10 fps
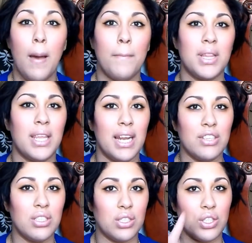But then
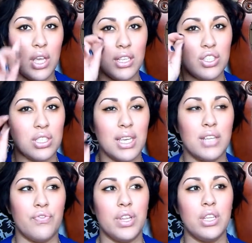it just
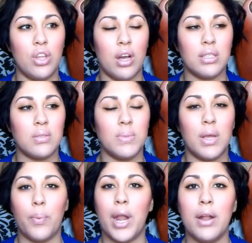like really dawned to me,
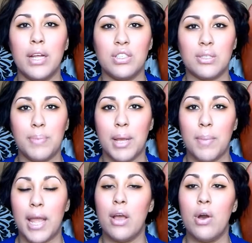like, why don't I just make
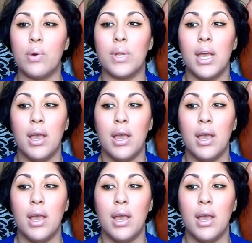my own?